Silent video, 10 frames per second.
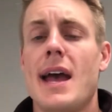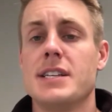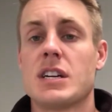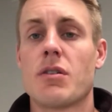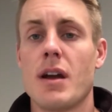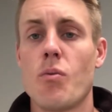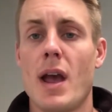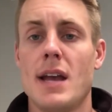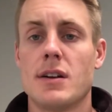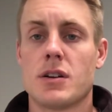And it's a great
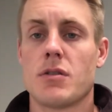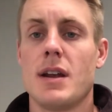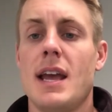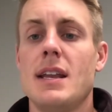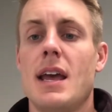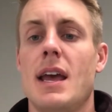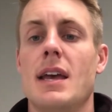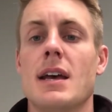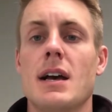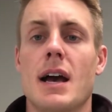way to
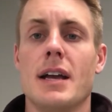create